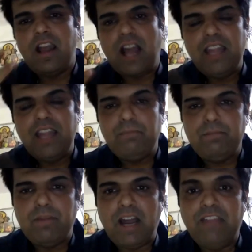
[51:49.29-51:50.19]
I
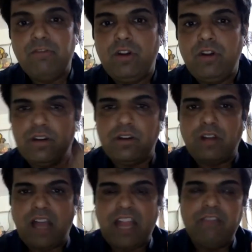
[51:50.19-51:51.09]
would
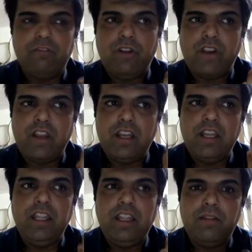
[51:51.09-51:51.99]

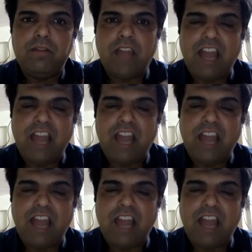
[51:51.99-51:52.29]
really